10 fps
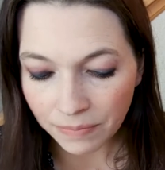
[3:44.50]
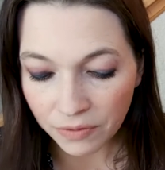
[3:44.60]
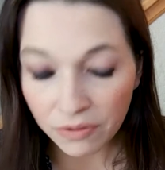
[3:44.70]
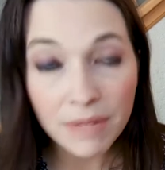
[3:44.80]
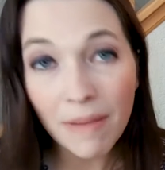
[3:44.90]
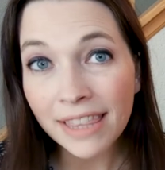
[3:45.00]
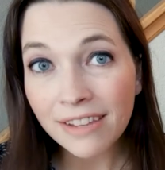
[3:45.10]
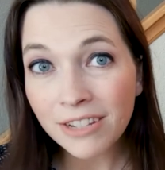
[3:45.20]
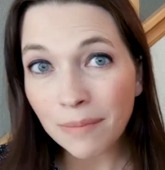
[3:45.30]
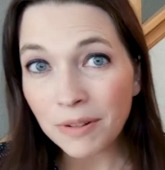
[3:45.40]
read
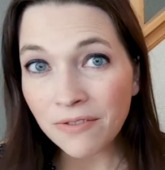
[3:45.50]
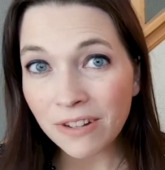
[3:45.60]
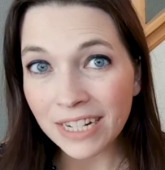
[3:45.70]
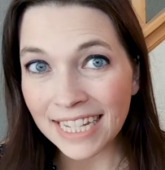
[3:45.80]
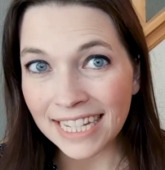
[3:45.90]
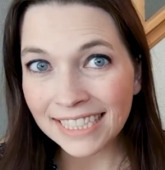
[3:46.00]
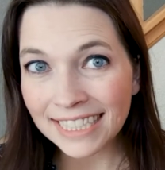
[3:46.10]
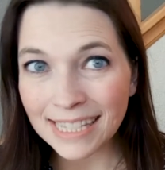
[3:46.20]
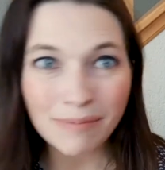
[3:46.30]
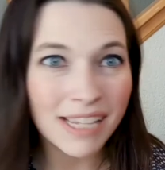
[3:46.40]
Matthew chapter 14
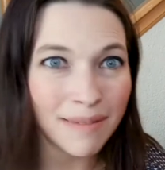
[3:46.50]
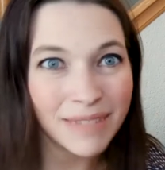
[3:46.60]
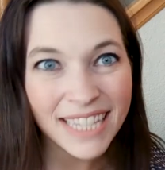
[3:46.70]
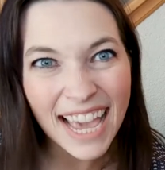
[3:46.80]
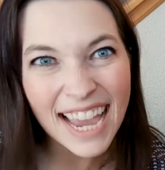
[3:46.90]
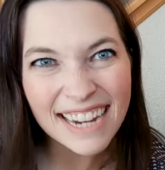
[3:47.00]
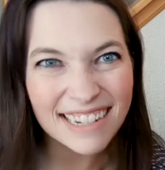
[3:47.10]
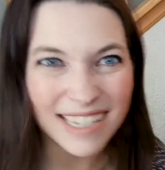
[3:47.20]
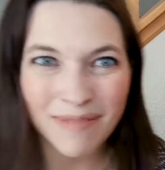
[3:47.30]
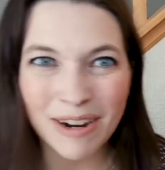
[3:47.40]
sometime tonight or
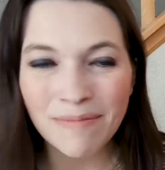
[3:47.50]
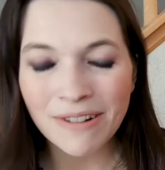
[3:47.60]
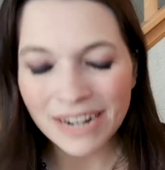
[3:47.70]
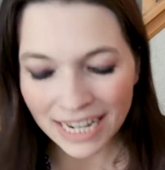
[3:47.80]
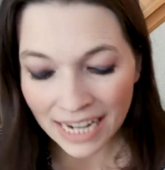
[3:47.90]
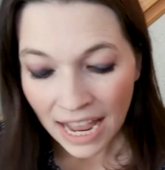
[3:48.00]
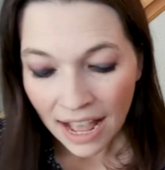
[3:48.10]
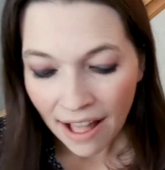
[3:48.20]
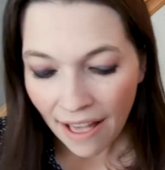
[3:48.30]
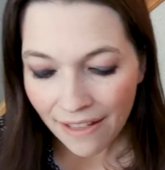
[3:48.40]
tomorrow morning,
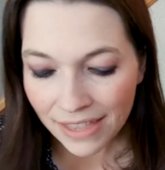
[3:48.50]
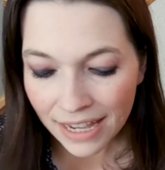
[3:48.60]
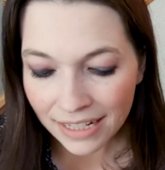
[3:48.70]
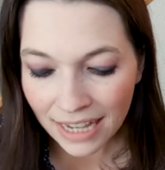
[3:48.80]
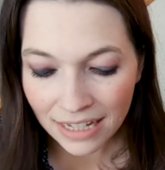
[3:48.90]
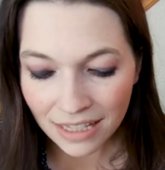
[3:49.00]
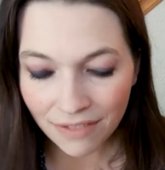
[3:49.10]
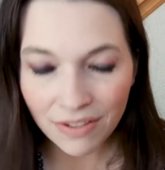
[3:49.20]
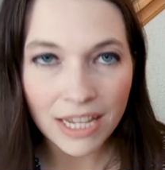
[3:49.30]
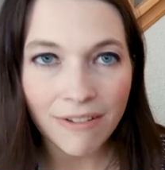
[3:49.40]
and then catch the
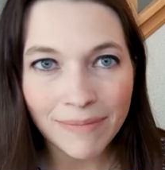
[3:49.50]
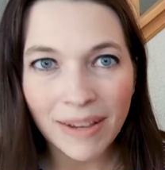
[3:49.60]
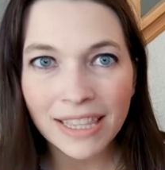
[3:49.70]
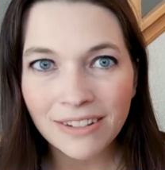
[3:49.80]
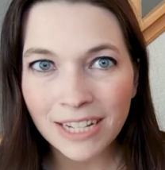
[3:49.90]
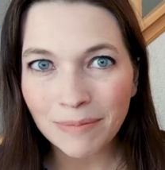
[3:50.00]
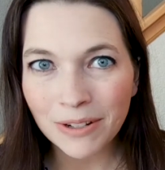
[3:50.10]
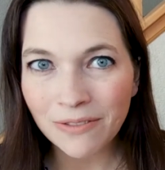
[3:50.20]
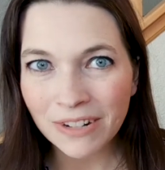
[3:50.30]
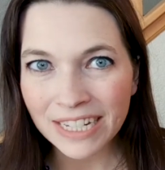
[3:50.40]
video on Matthew
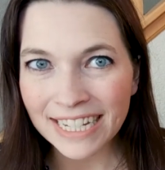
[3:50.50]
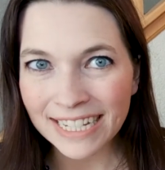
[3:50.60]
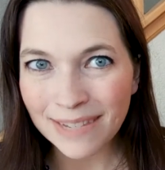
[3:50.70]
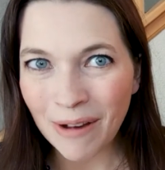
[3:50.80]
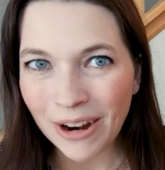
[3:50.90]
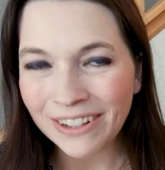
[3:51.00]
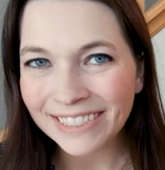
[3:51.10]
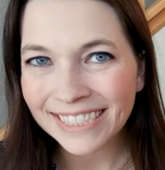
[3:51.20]
chapter 14 tomorrow.